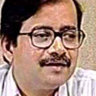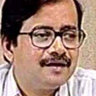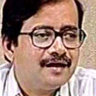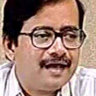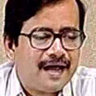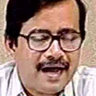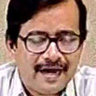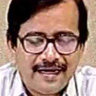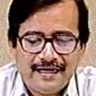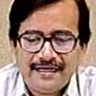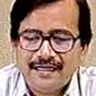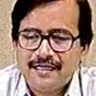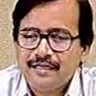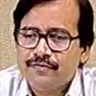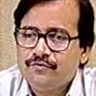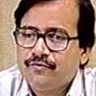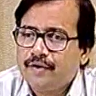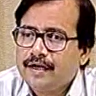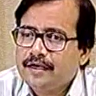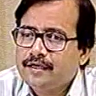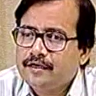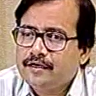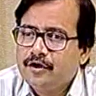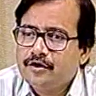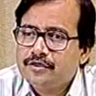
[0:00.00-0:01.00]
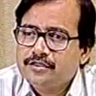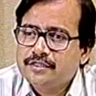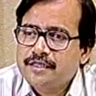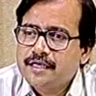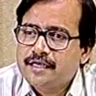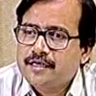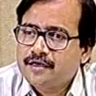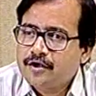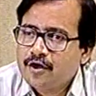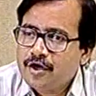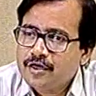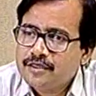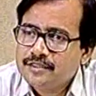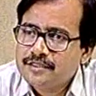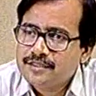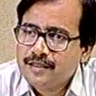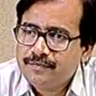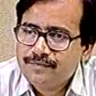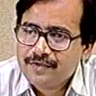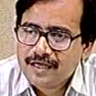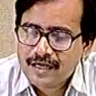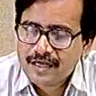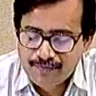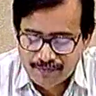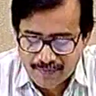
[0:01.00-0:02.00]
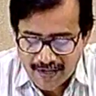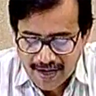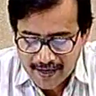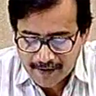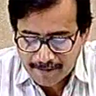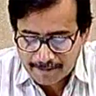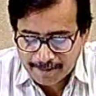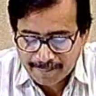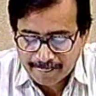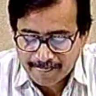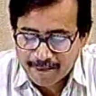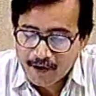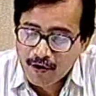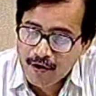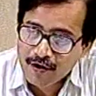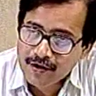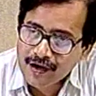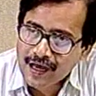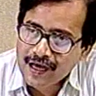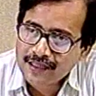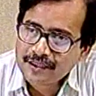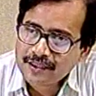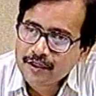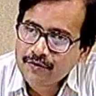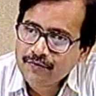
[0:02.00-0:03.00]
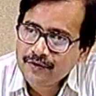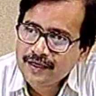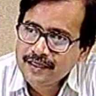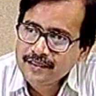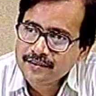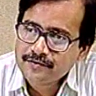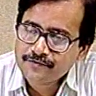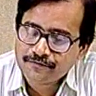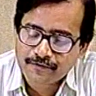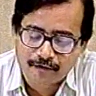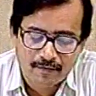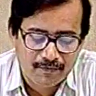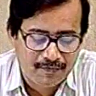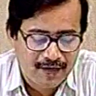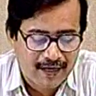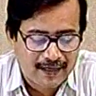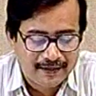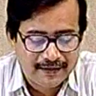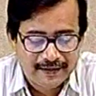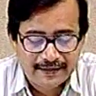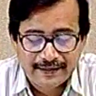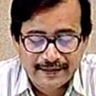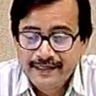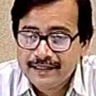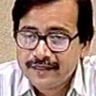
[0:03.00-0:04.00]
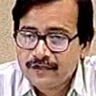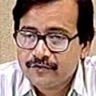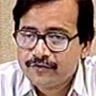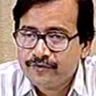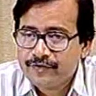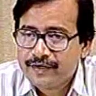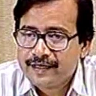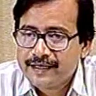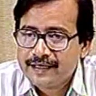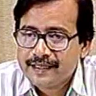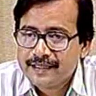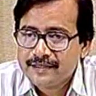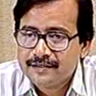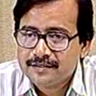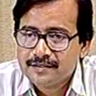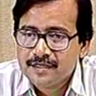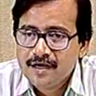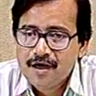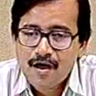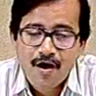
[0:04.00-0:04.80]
additive white Gaussian noise some time back, or otherwise from other interference,